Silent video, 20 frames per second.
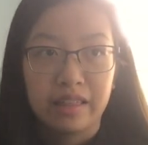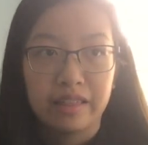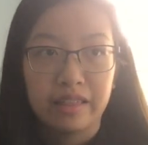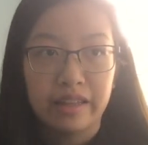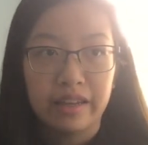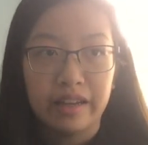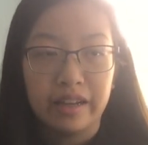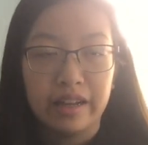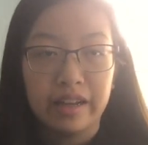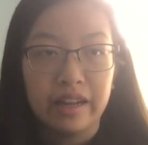
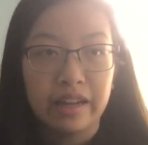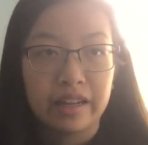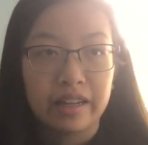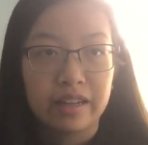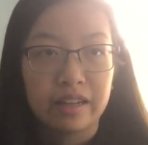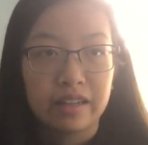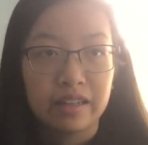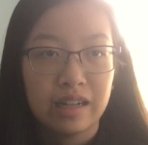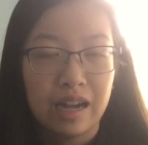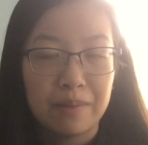The
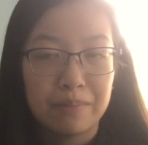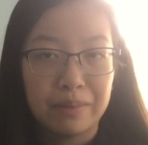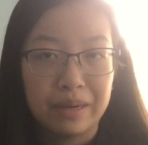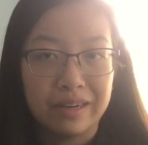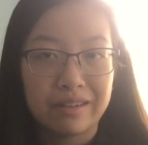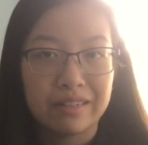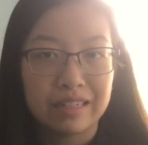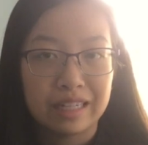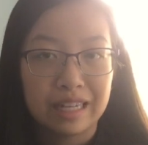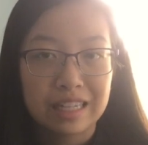
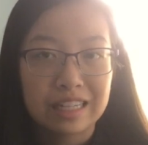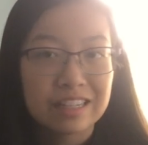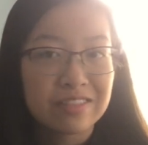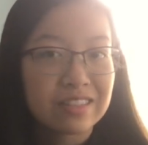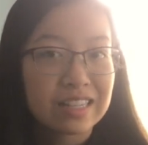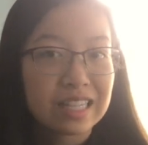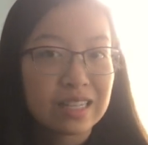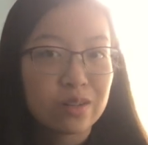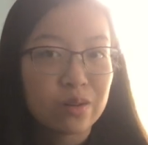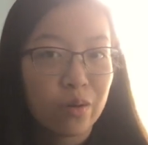cupbearer gets
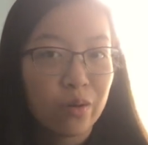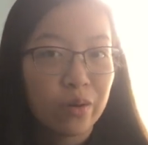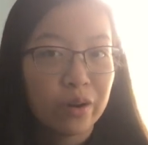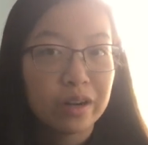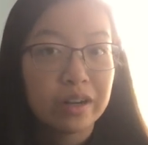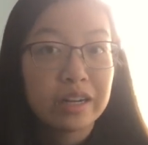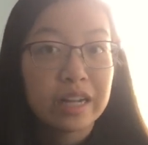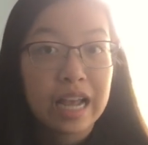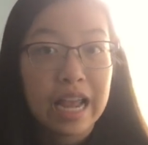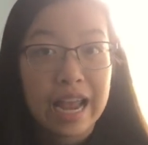
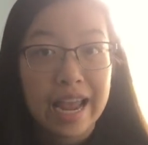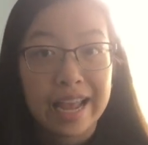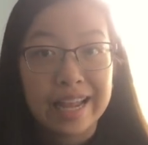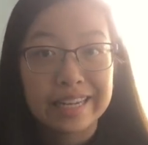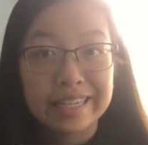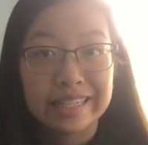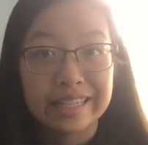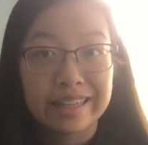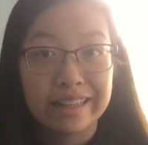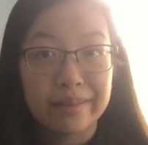restored,
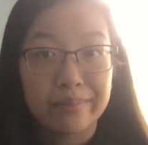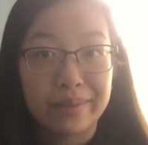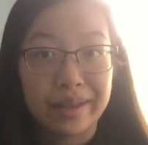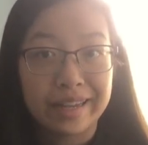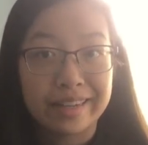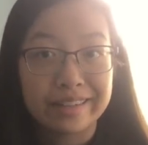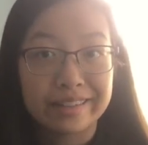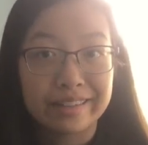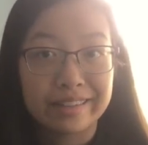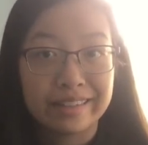and the
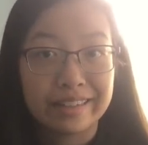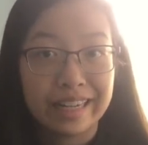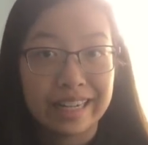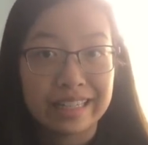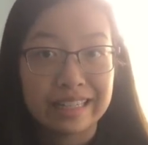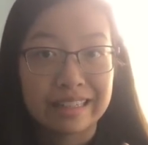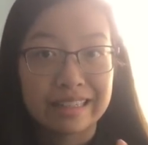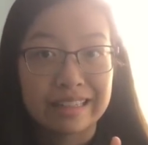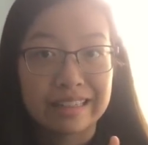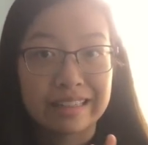baker
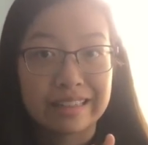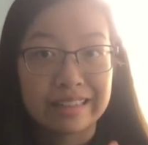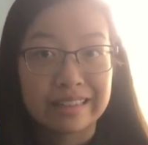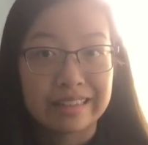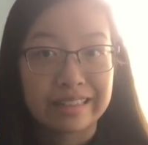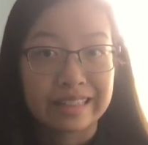gets...